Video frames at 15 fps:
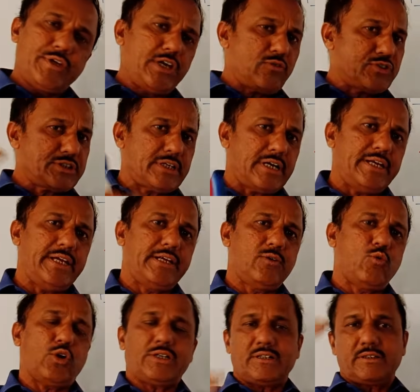we have studied
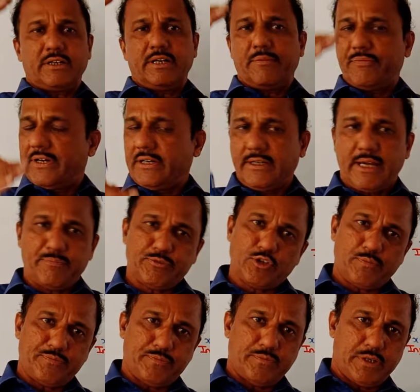what are the different types
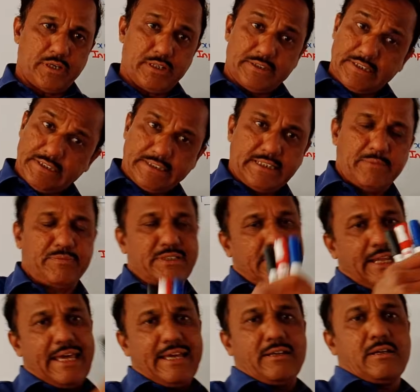of systems
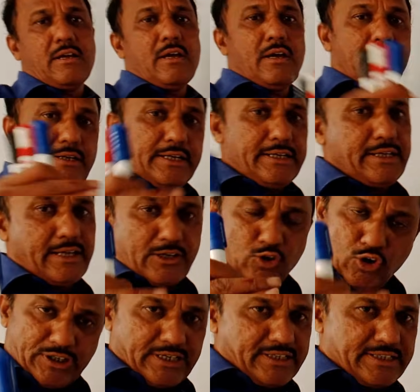like linear,
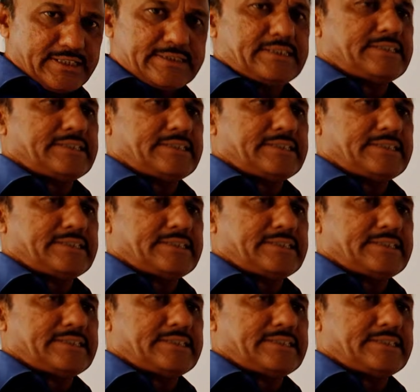non-linear